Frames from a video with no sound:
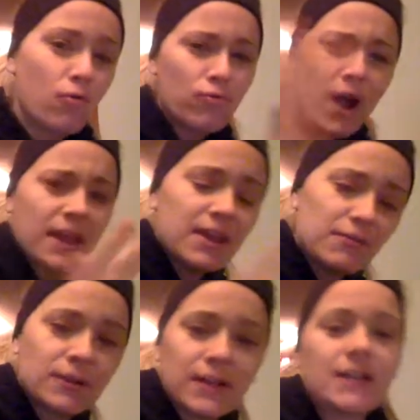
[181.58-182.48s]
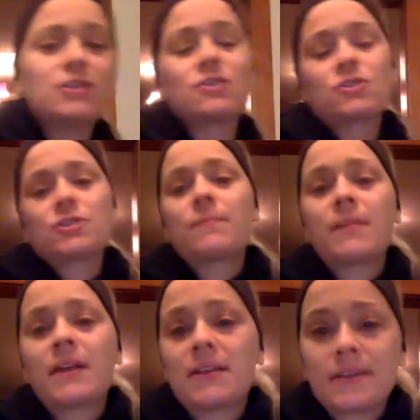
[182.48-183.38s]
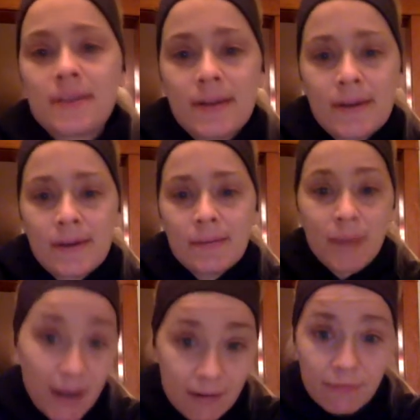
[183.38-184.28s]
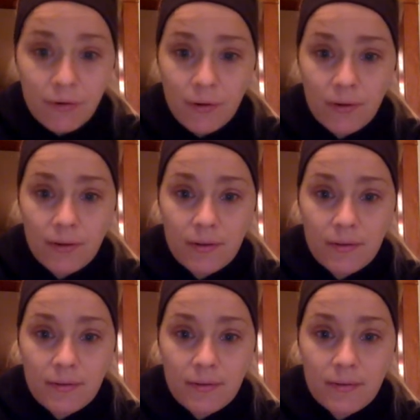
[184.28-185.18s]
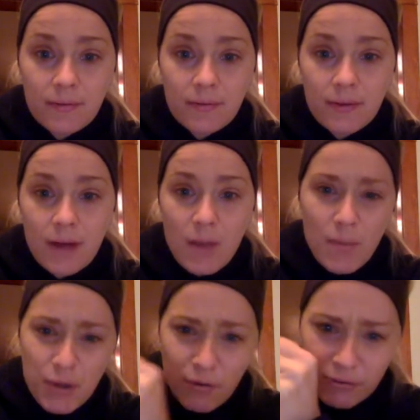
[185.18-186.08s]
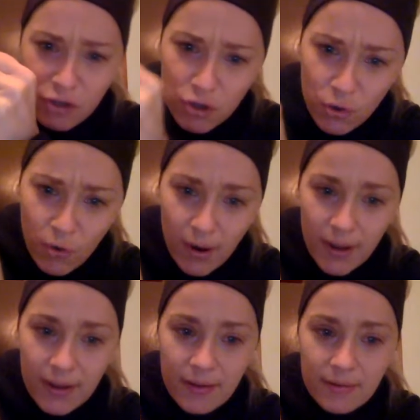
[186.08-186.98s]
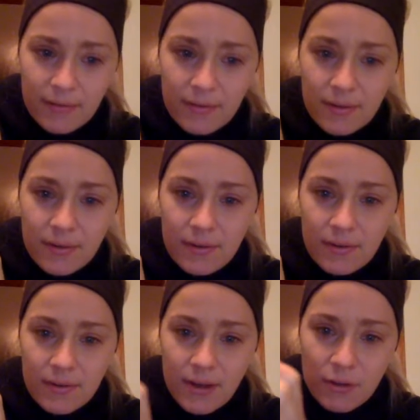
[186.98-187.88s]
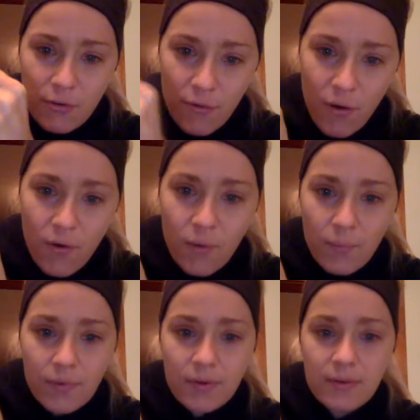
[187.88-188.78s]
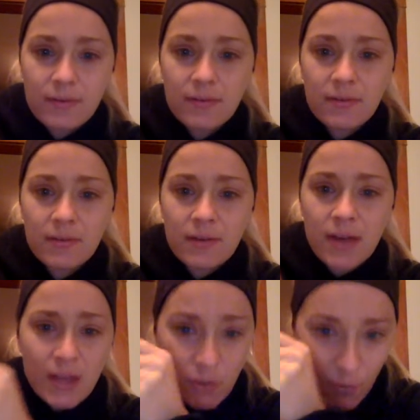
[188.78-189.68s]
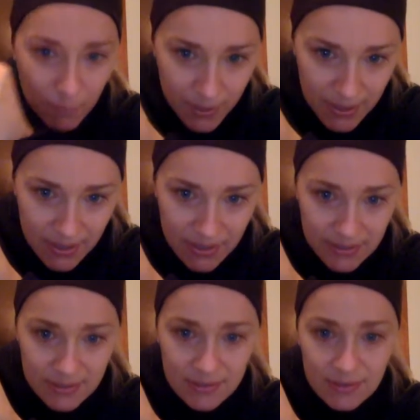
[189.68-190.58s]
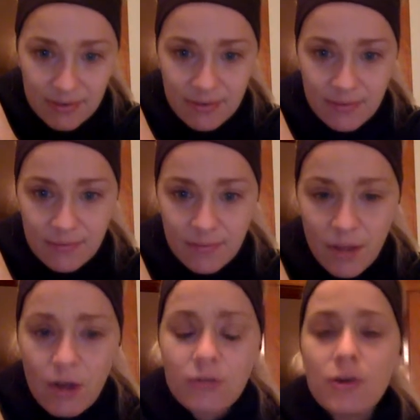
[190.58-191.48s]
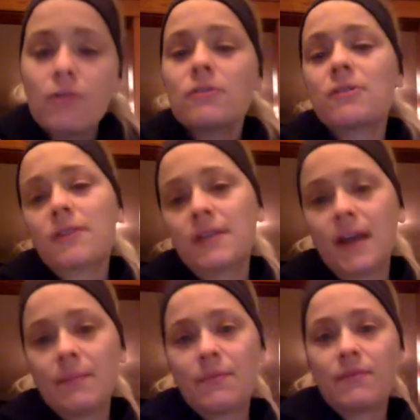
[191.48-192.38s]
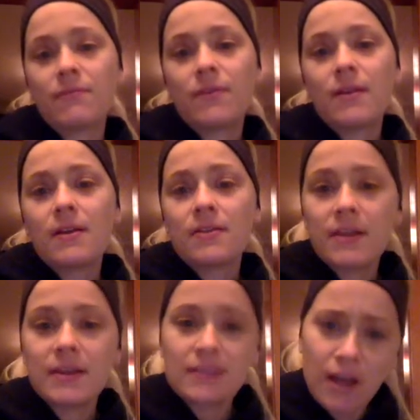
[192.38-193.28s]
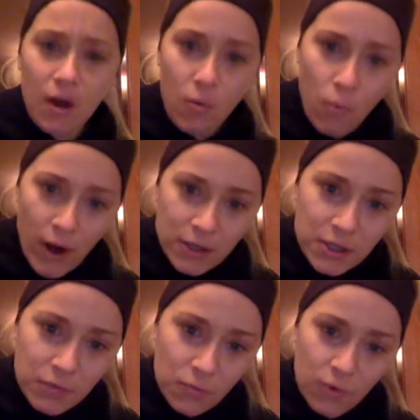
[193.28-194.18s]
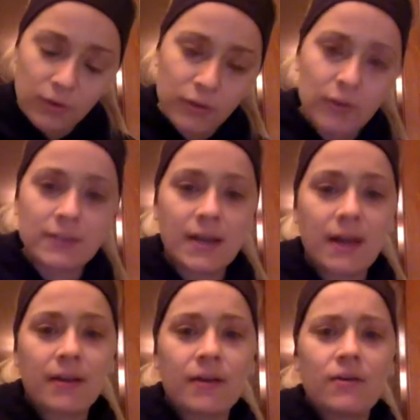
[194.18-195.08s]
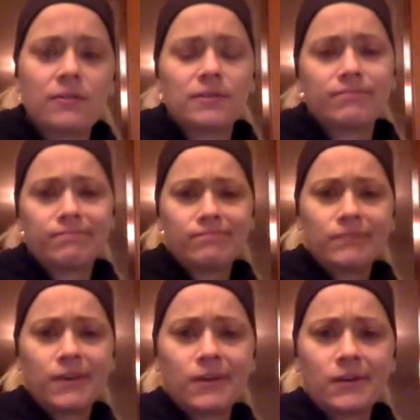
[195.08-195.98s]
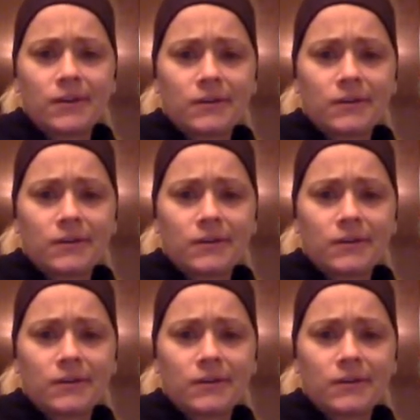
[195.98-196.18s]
rocky relationship that is painful, but you have joy, and you have hope, and you have peace. Those are the types of things that a watching world looks at and goes, huh,